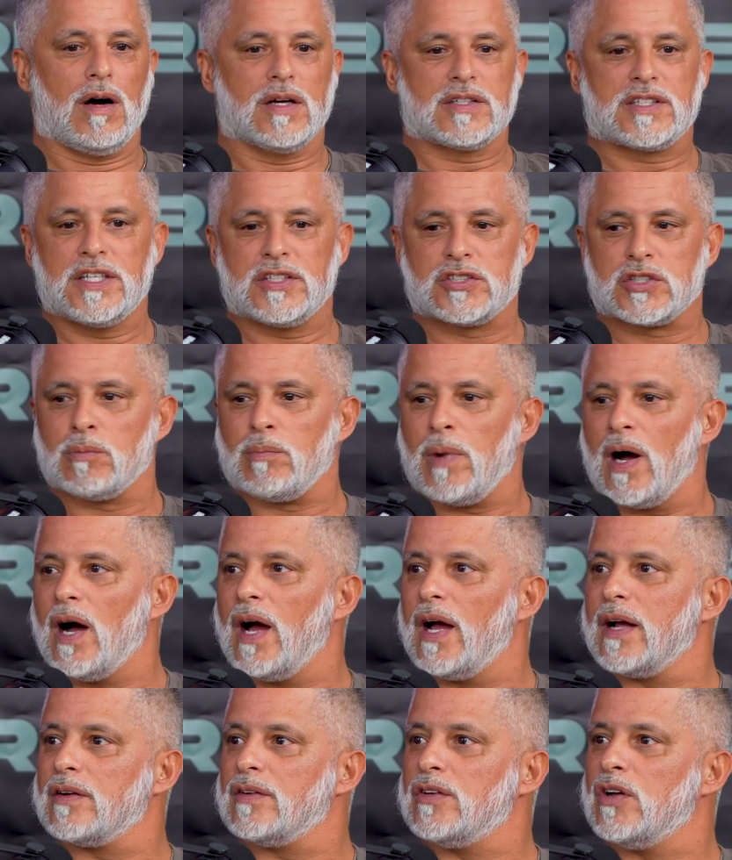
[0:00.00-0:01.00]
teacher
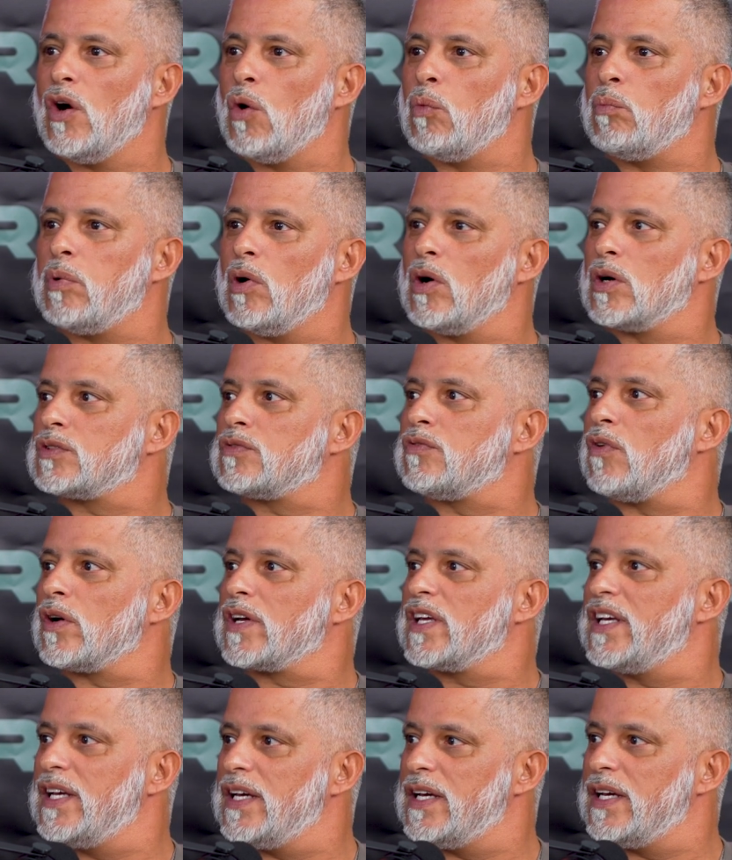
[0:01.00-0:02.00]
buying notebooks for
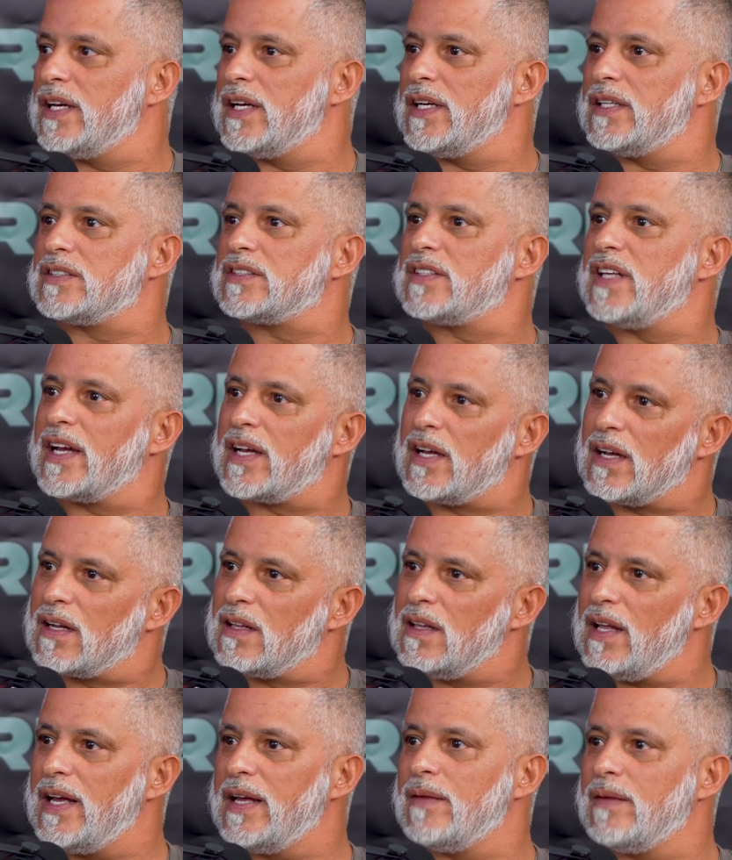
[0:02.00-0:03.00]
kids. They could
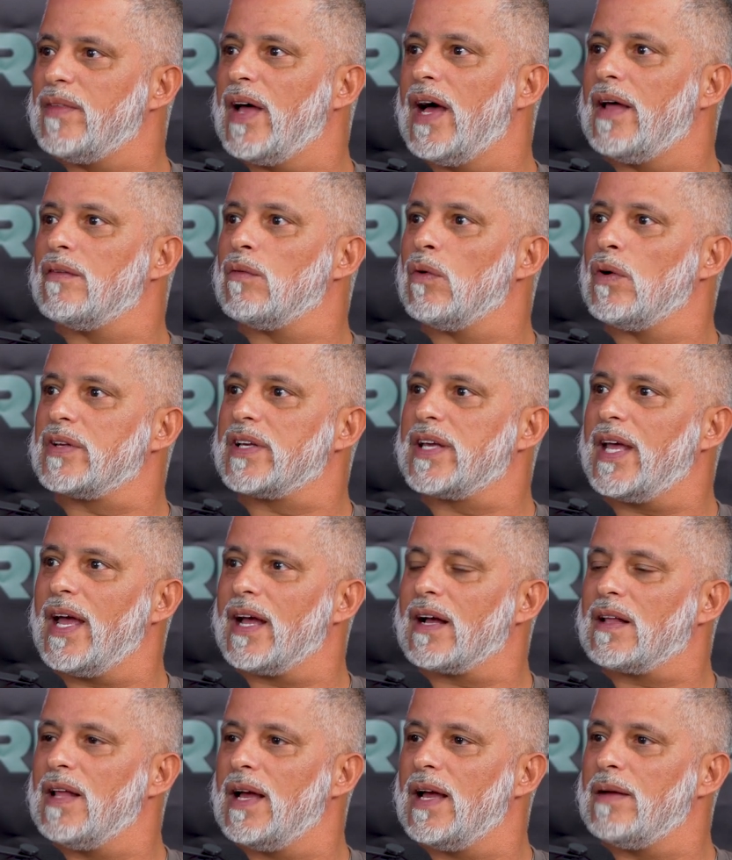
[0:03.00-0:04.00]
claim that. Well, you
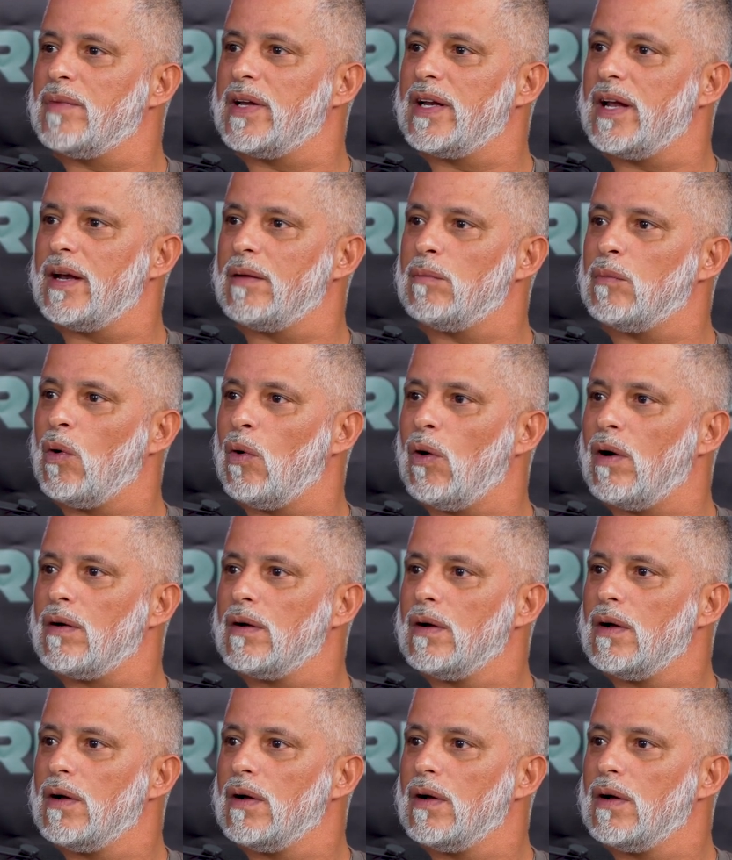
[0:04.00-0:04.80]
can't claim it anymore.